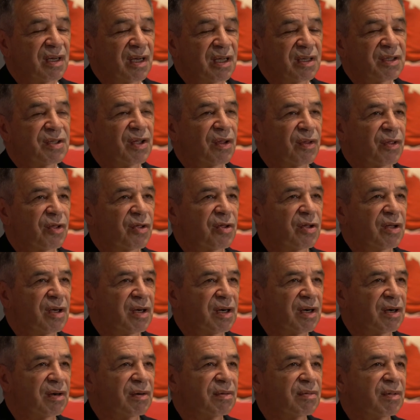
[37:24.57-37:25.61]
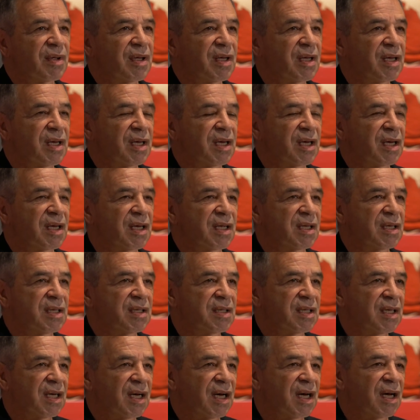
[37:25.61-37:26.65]
until this year.
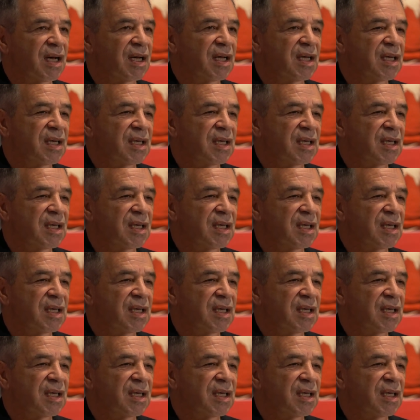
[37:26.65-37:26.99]
And uh,